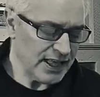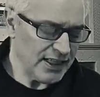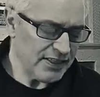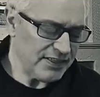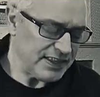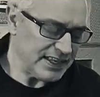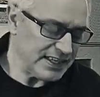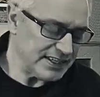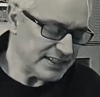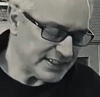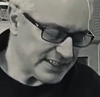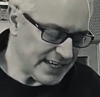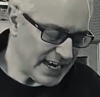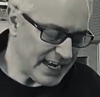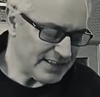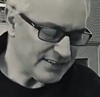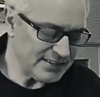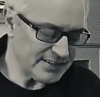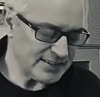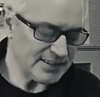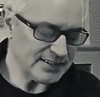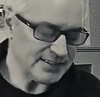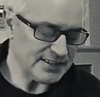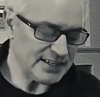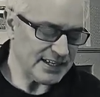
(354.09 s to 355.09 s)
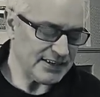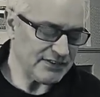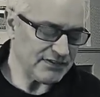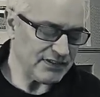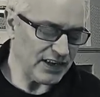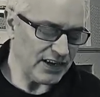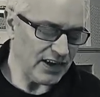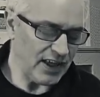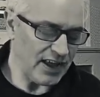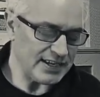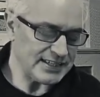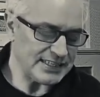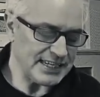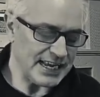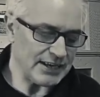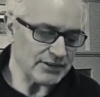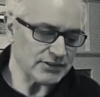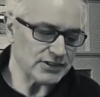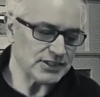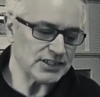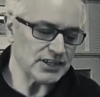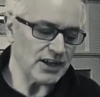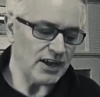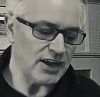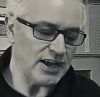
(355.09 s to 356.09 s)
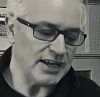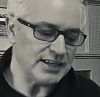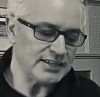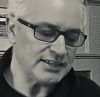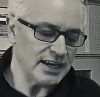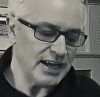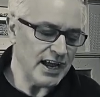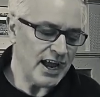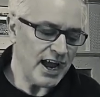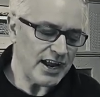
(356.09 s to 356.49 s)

the intensity of the light outside,